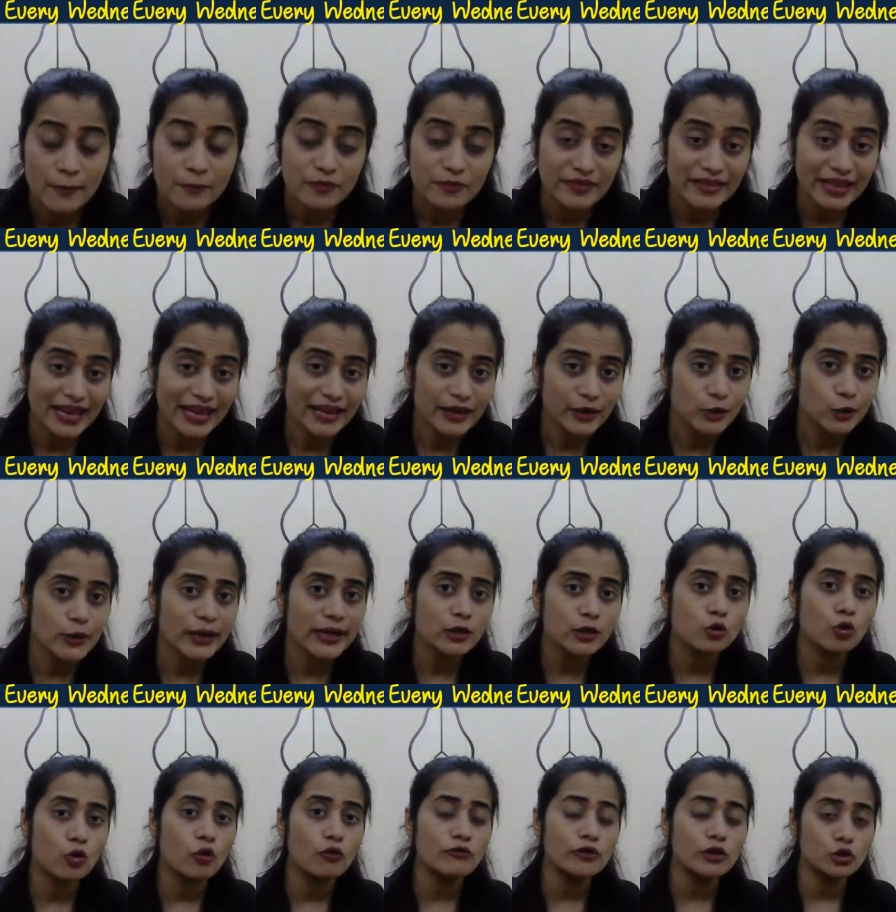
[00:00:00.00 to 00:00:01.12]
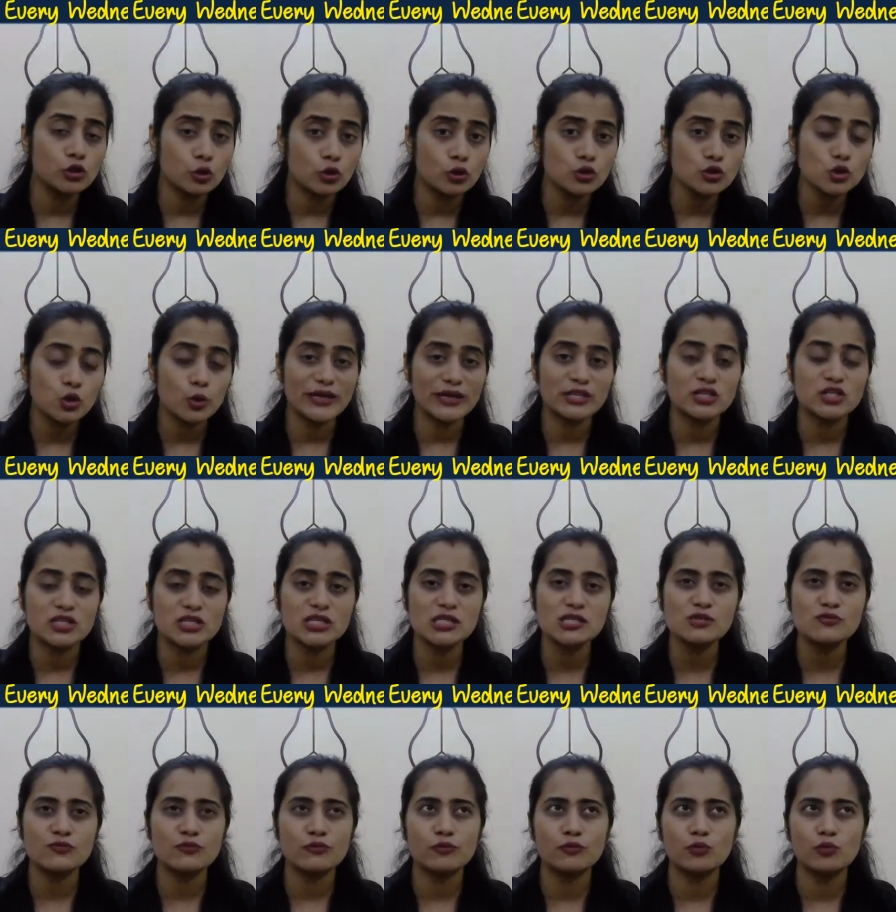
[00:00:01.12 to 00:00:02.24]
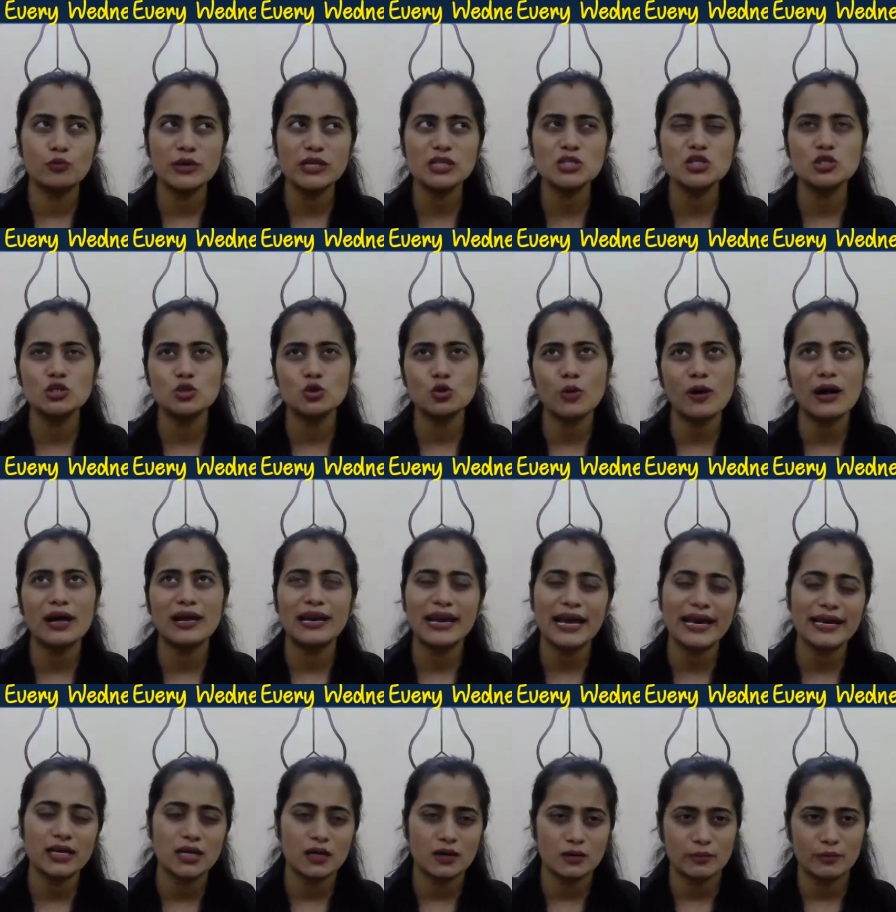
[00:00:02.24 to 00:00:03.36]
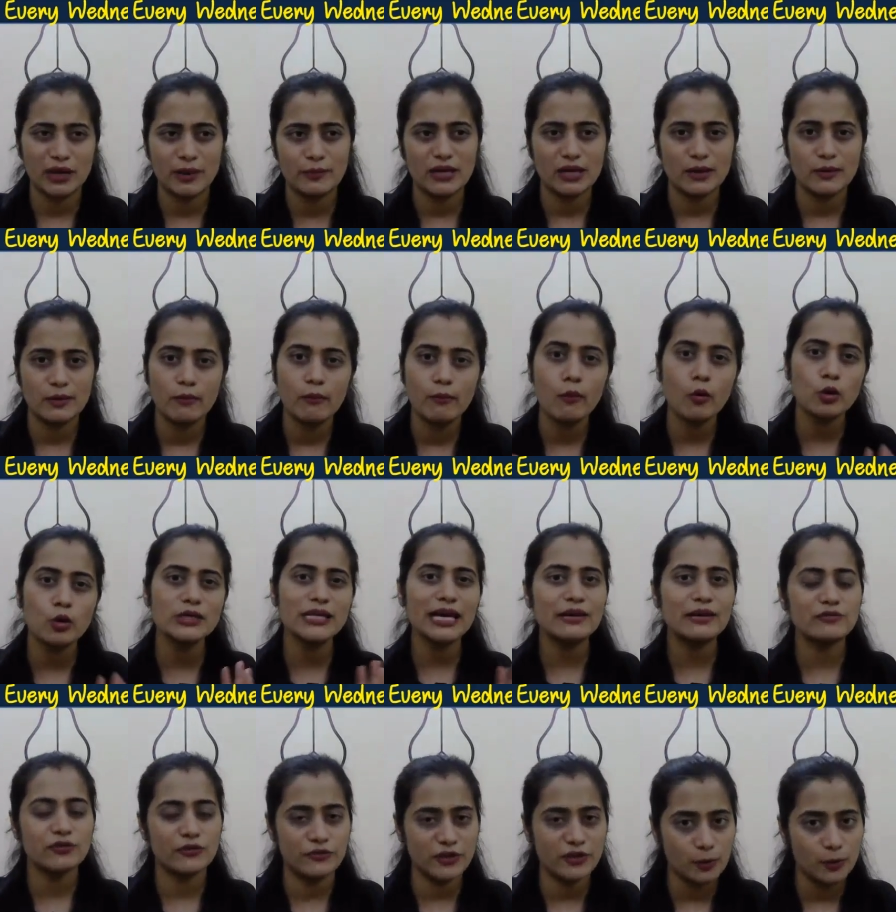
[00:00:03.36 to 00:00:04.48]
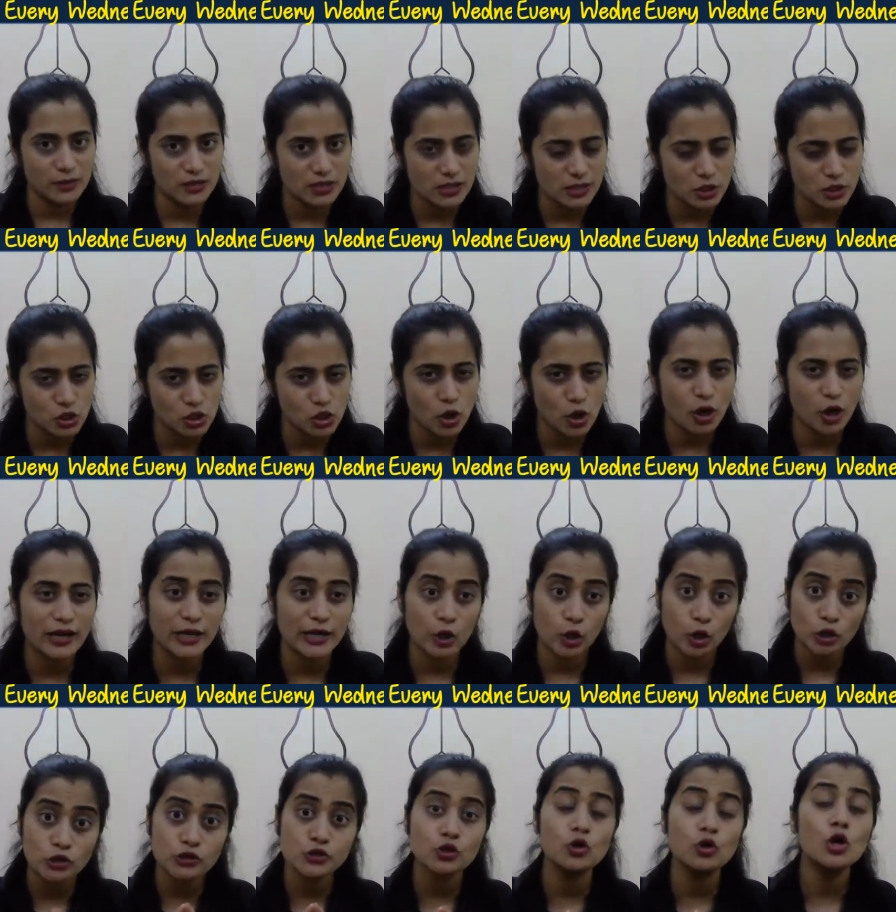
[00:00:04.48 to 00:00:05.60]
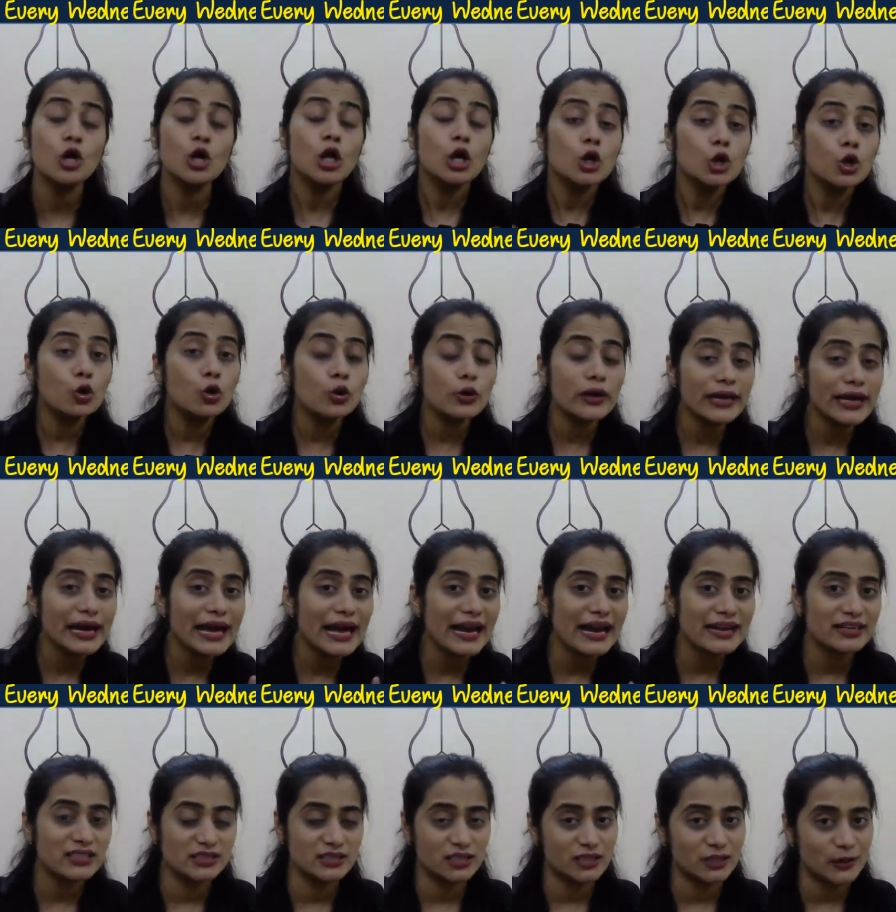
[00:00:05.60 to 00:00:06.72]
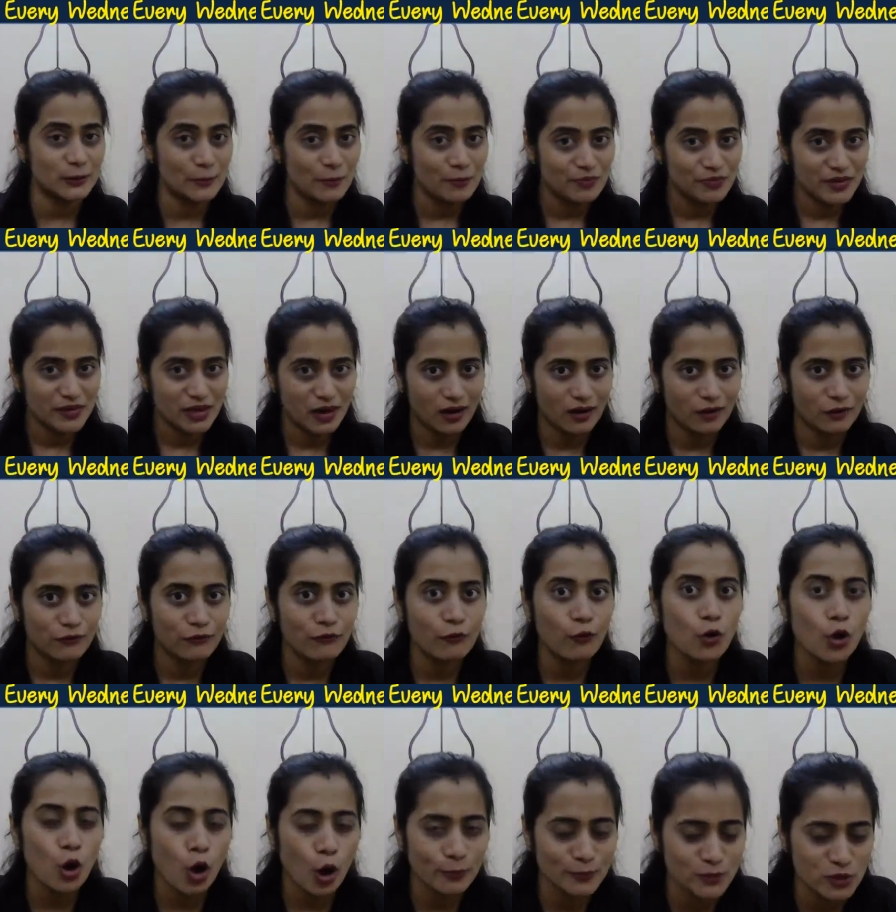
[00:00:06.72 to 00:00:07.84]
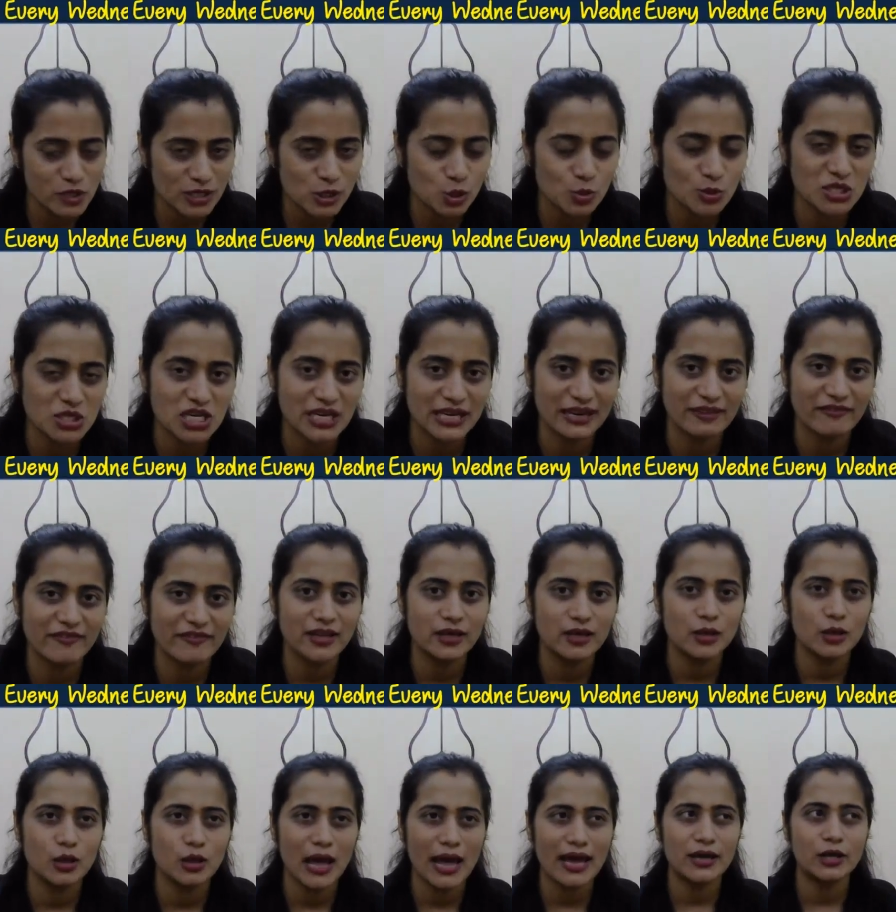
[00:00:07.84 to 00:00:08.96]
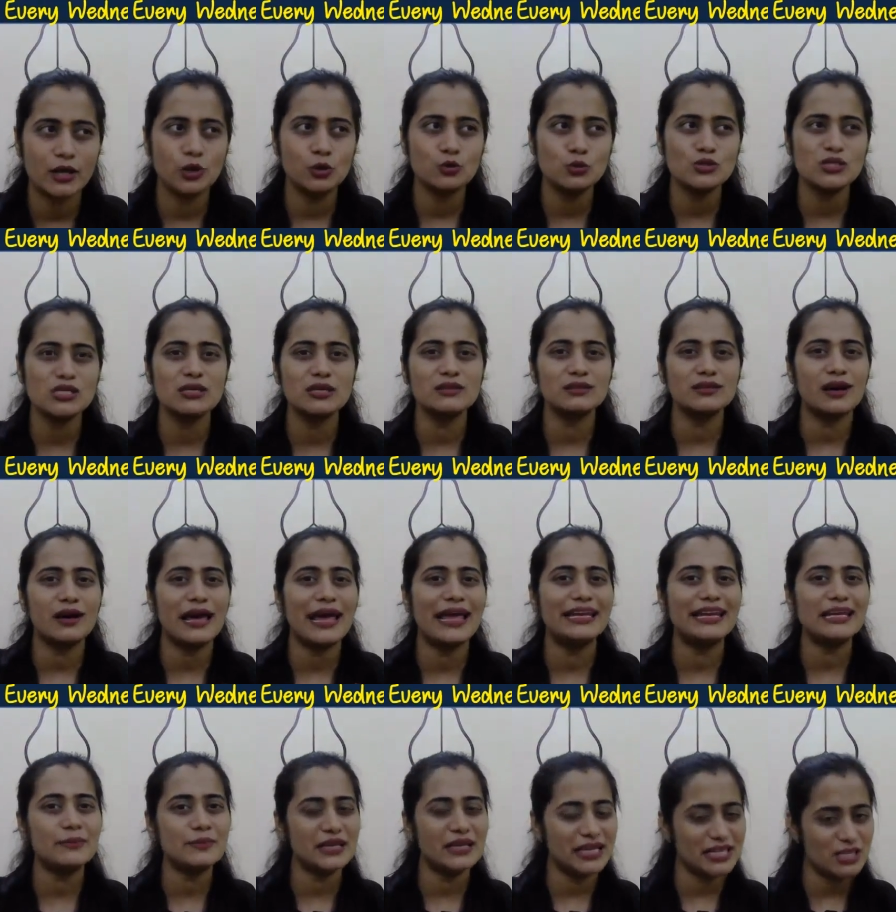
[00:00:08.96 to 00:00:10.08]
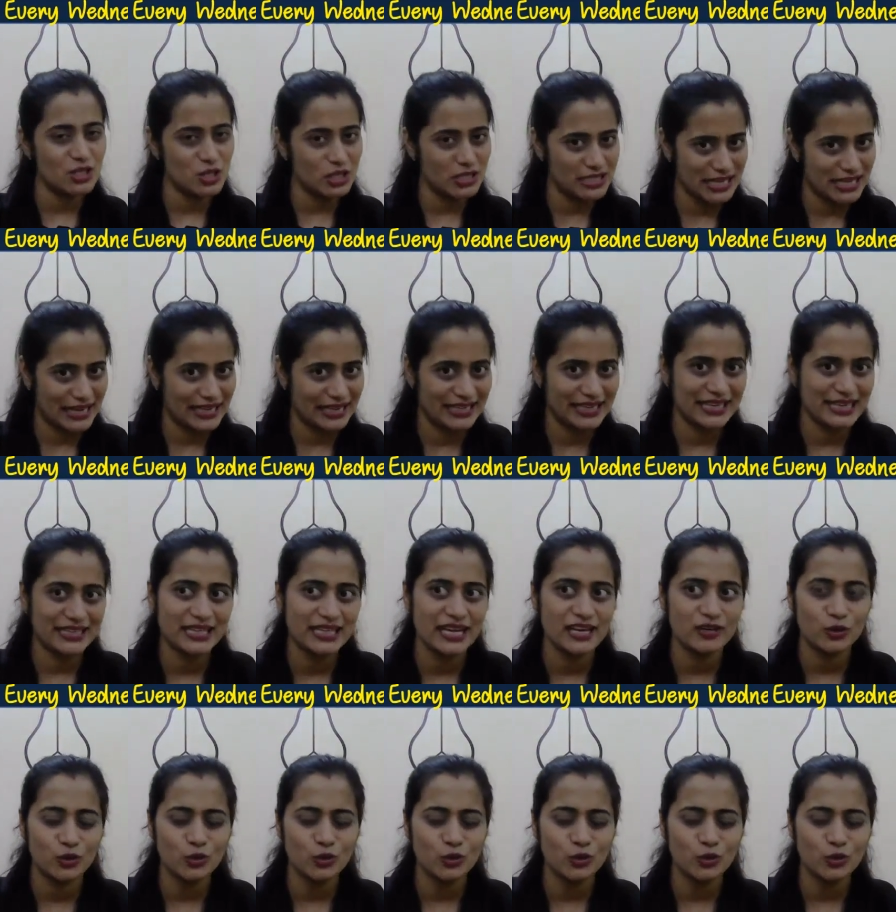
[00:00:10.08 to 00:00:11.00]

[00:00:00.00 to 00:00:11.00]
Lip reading: then you can go for those questions which you are like maybe more than 50% sure, and also looking at the 4 options which are given and using the elimination technique, that